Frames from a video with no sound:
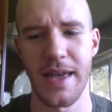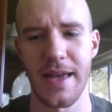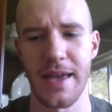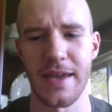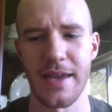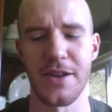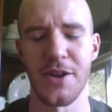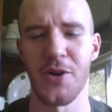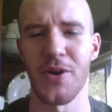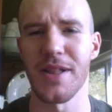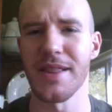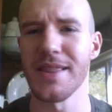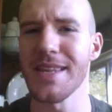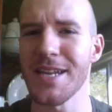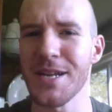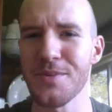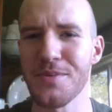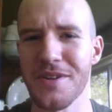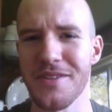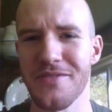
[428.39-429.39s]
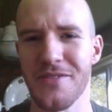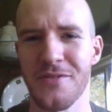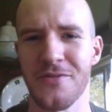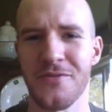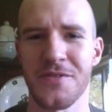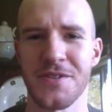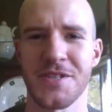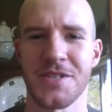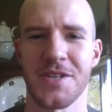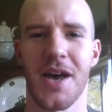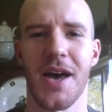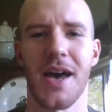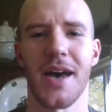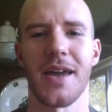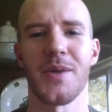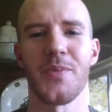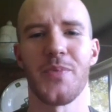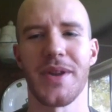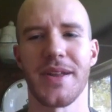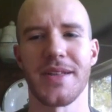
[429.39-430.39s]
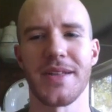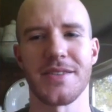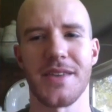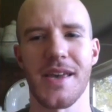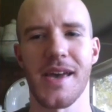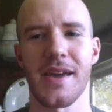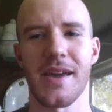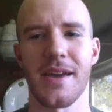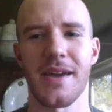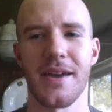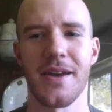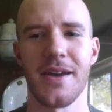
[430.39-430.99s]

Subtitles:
a little bit of a facade, but it's like